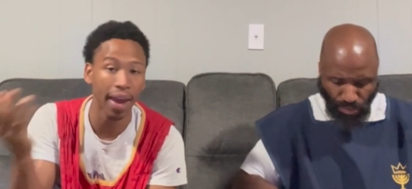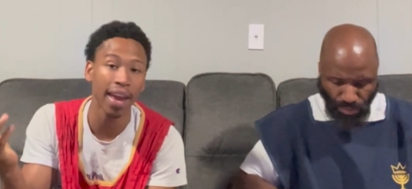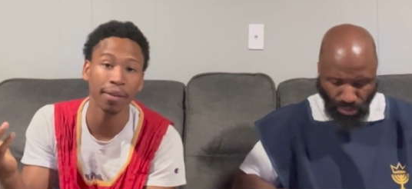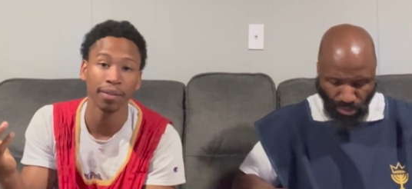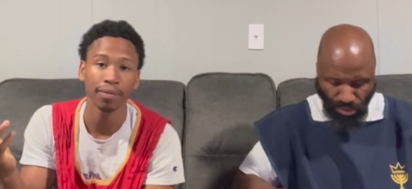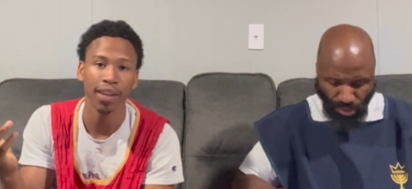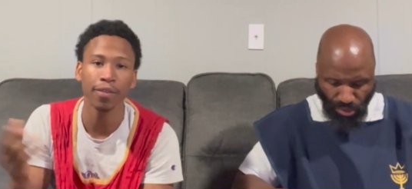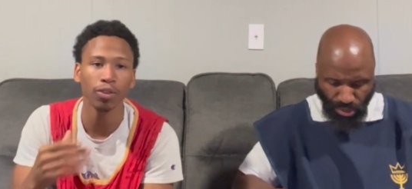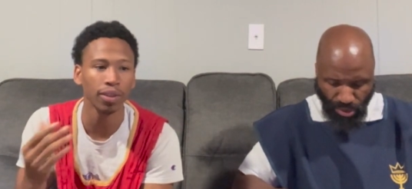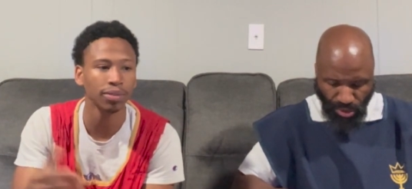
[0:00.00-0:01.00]
Speaker 1: hey, even
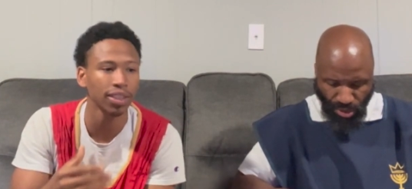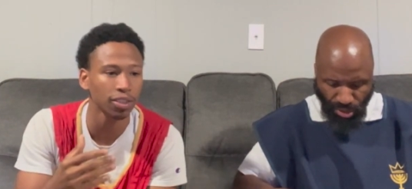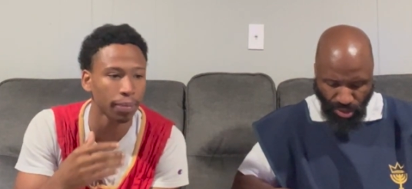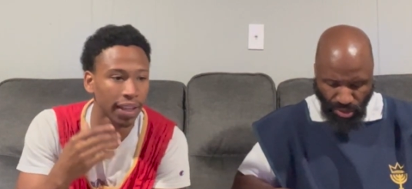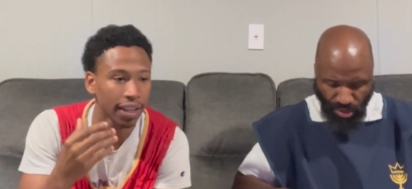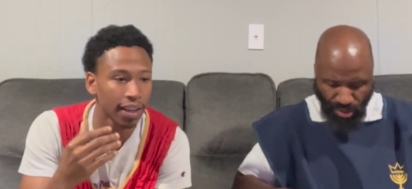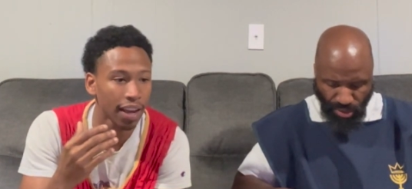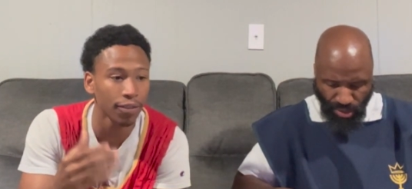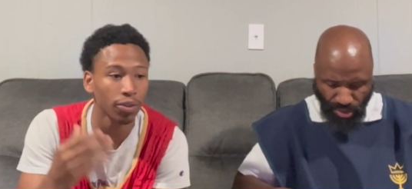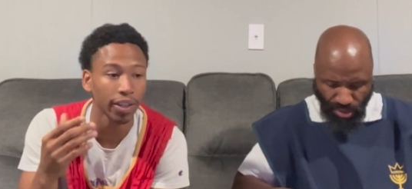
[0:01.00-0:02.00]
though themselves to be,
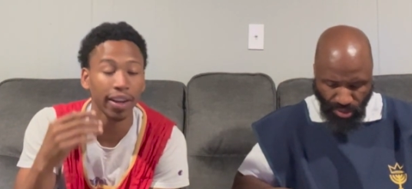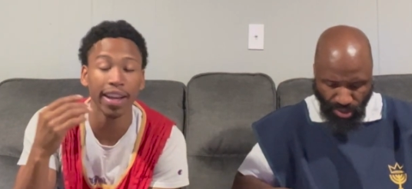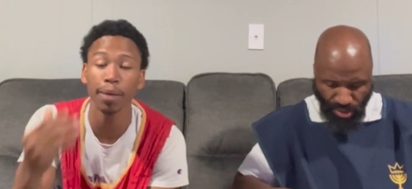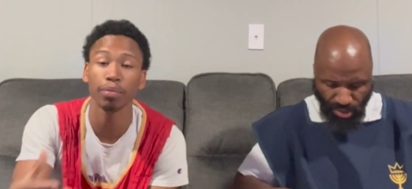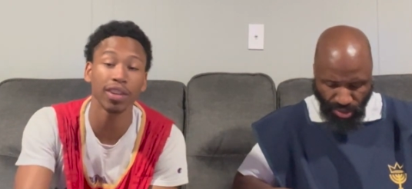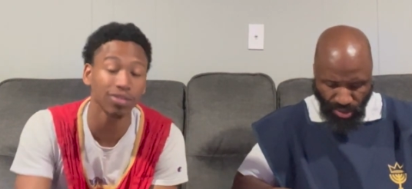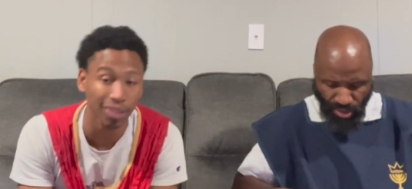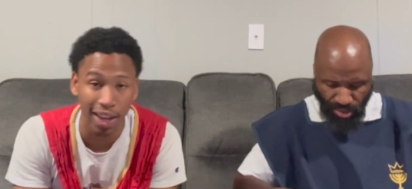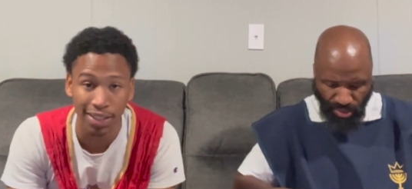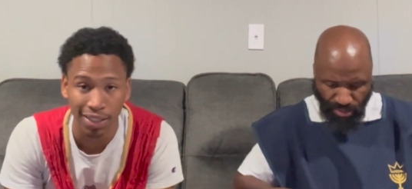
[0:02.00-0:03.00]
even though they're Hebrew
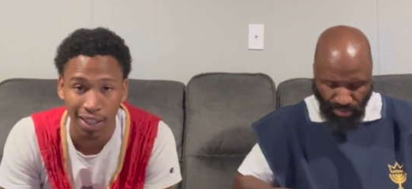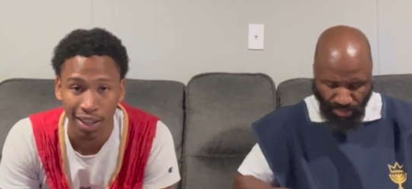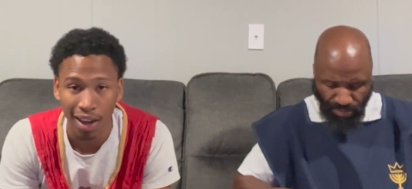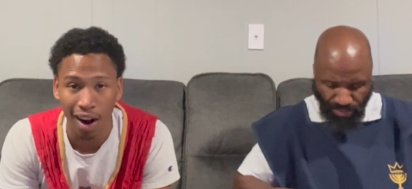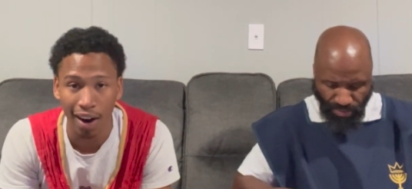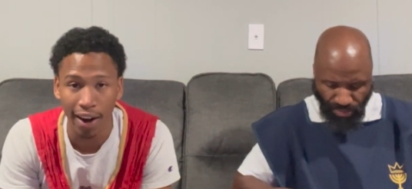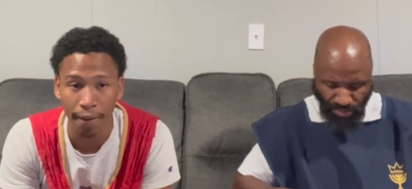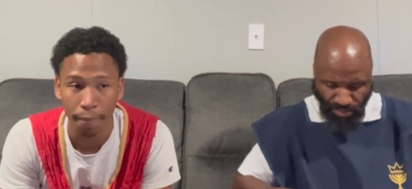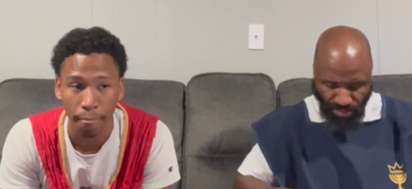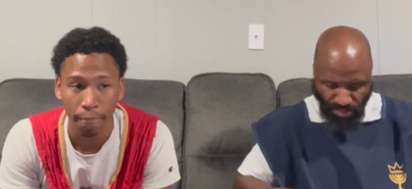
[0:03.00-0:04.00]
Israelites, all right,
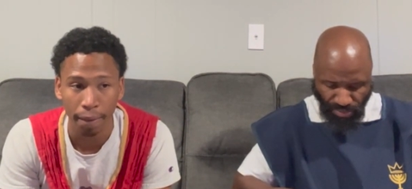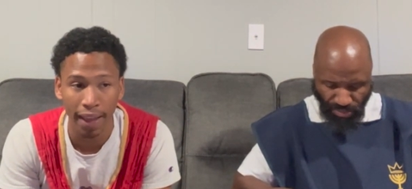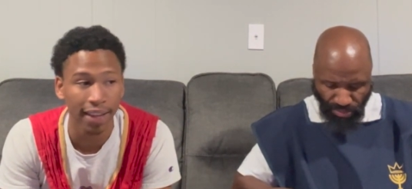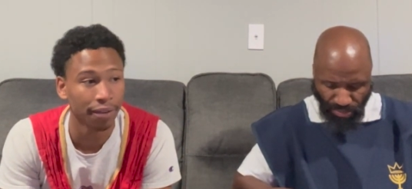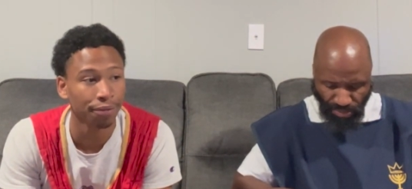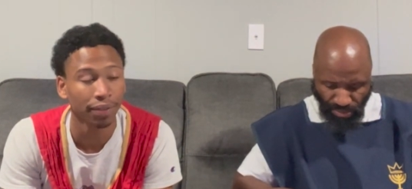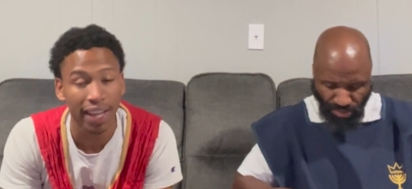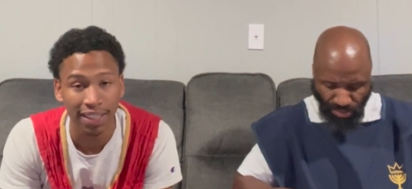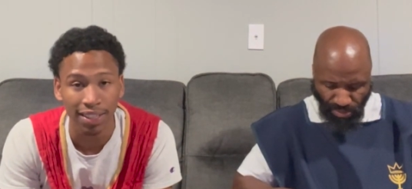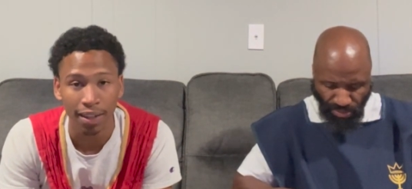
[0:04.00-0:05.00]
in the
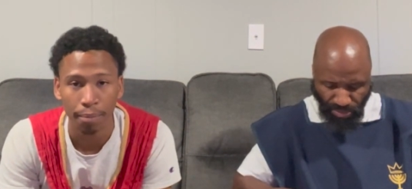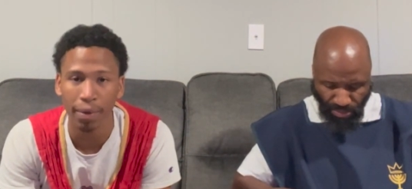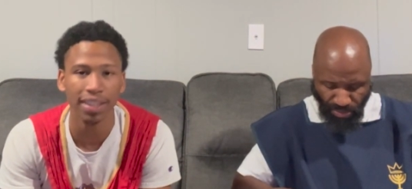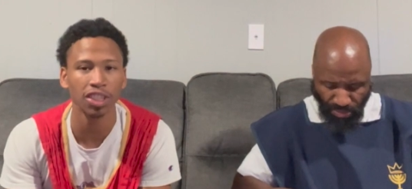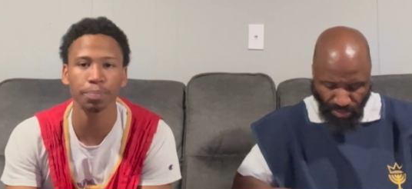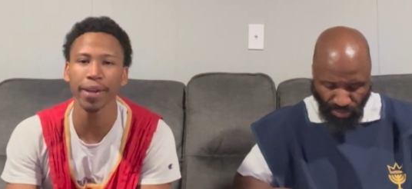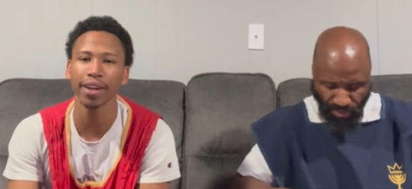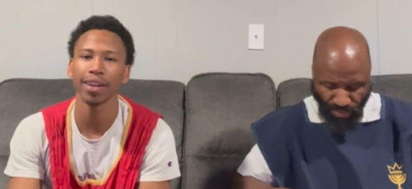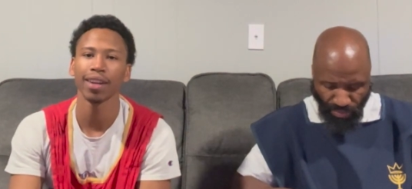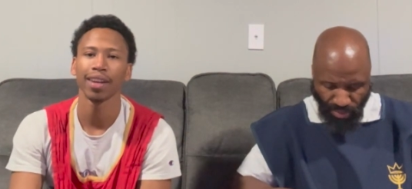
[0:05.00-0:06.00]
flesh, but in the
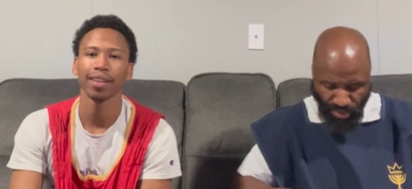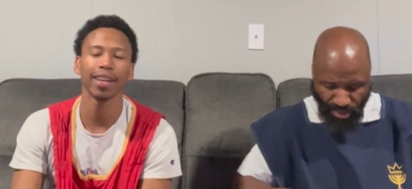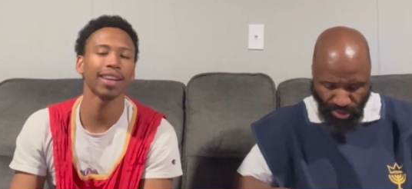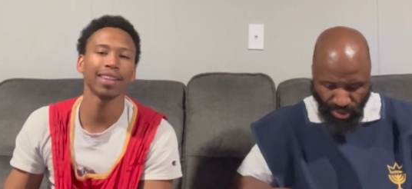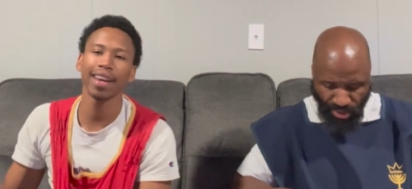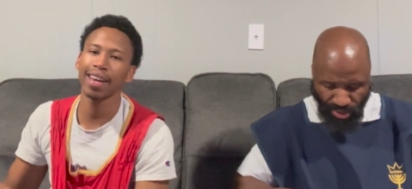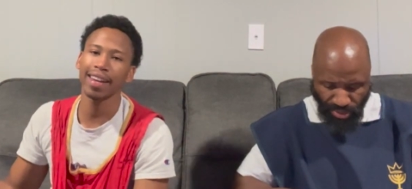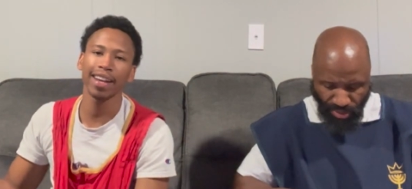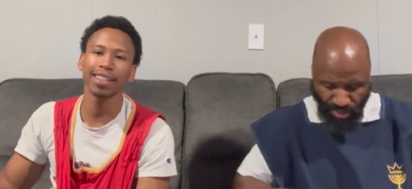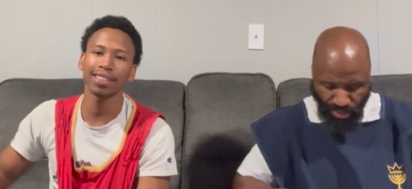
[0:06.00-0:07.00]
spirit, they're they're
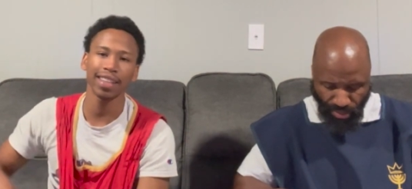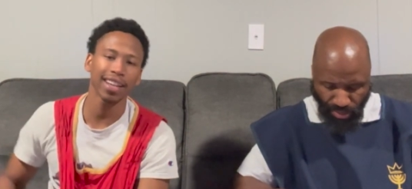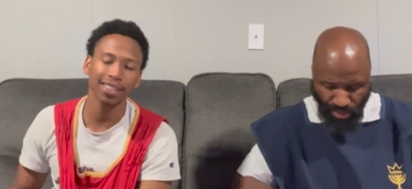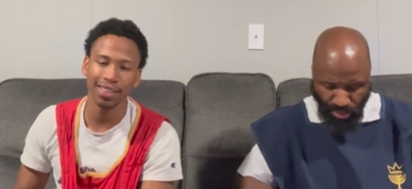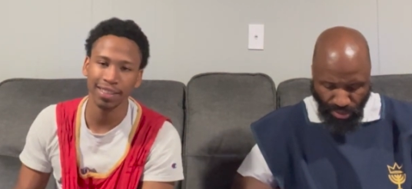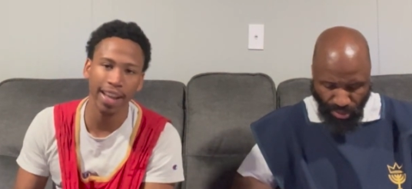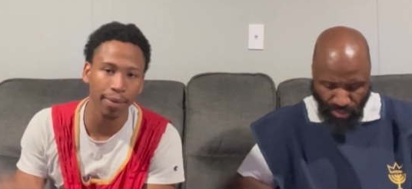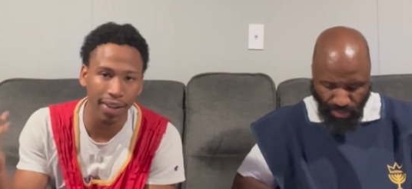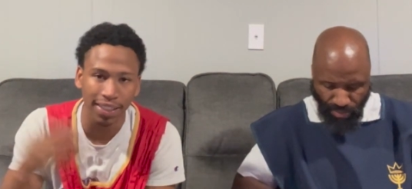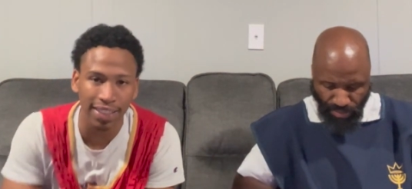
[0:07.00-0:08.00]
they're as, they're as damn
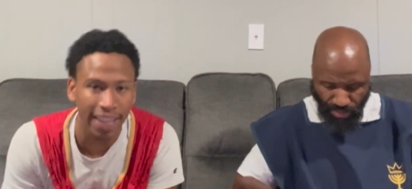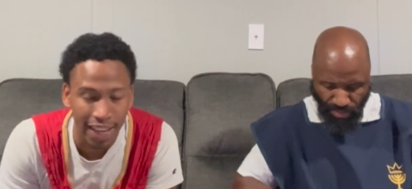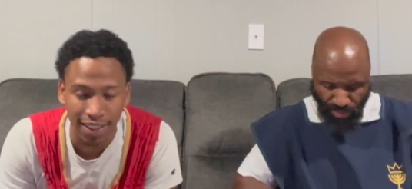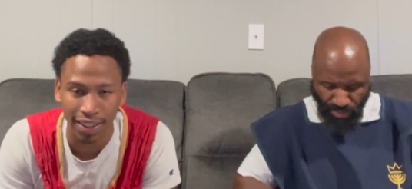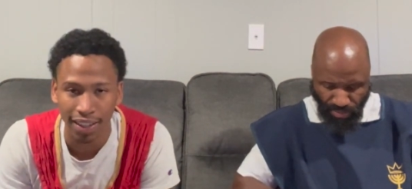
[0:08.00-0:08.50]
near as the heathen.